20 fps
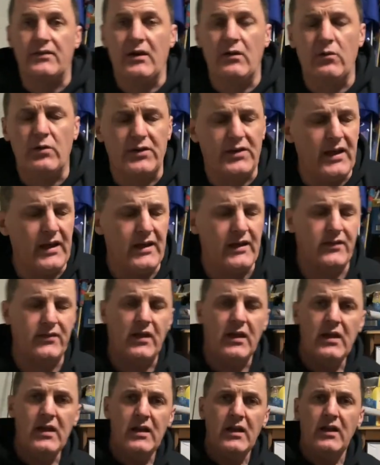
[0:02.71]
How are things?
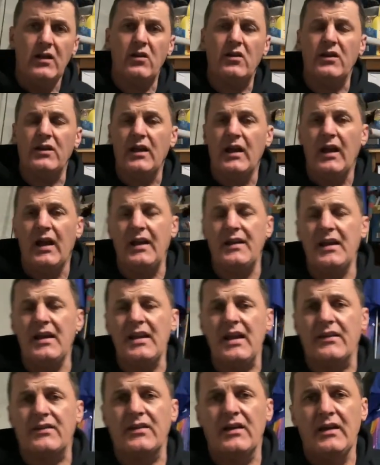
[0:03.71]
Look, I'll tell
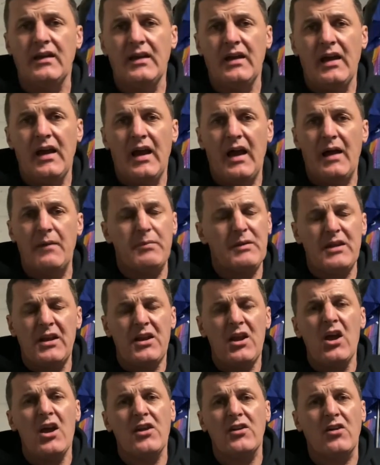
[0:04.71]
you, I've been
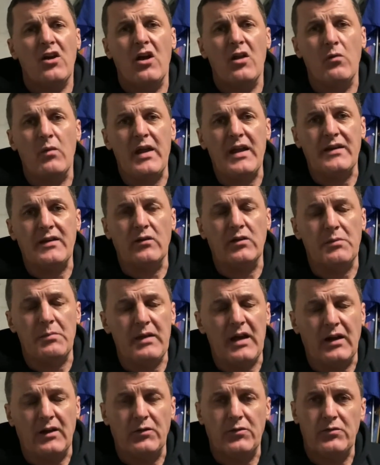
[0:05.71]
annoyed all week now, to
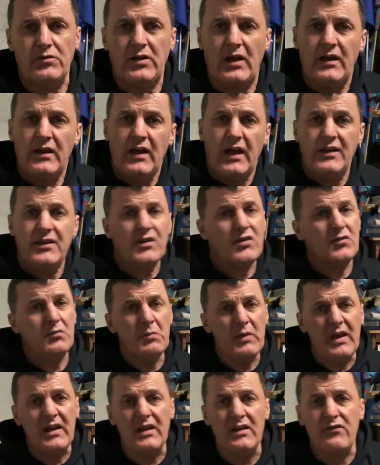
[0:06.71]
be honest with you. And this is
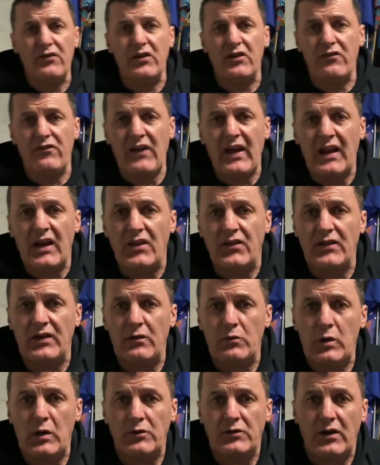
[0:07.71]
mainly for the fellas
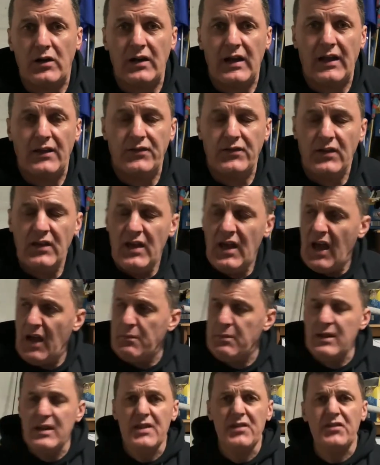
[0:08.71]
now out there, lads. I've
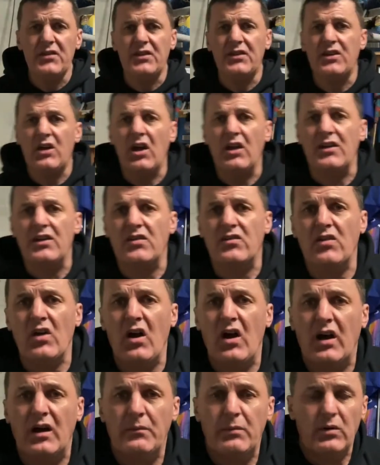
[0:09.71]
been listening to all this
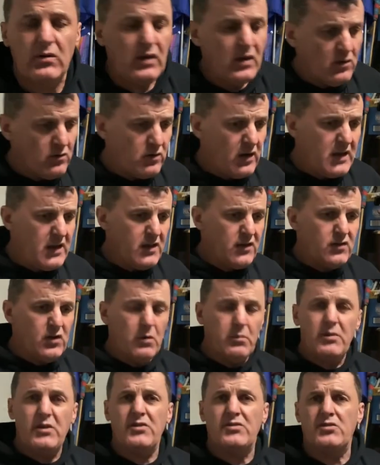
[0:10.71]
talk about Ryan
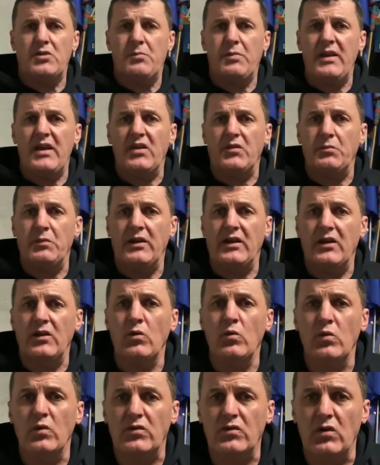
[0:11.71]
Tubridy's replacement and
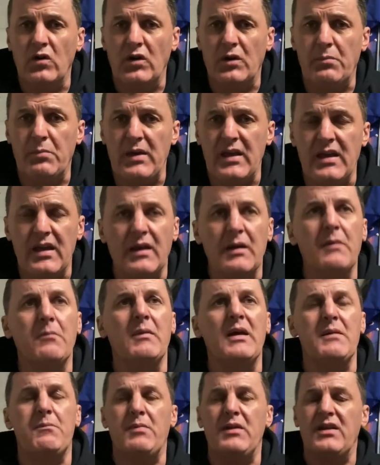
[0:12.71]
who it's going to be, and it
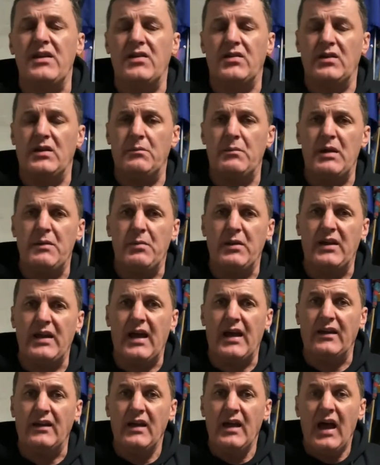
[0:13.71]
might be this and it might be
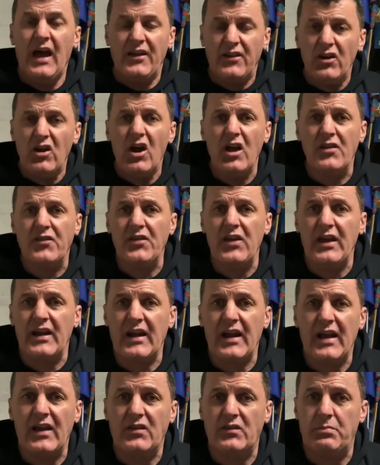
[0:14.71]
that. And they're all saying
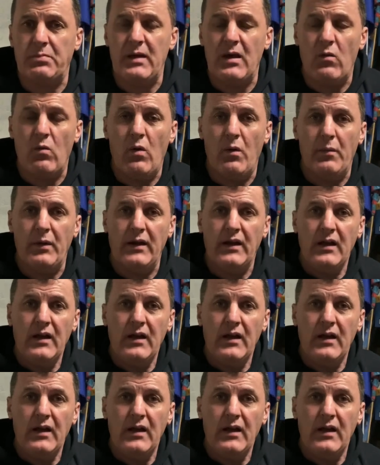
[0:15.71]
it has to be a woman.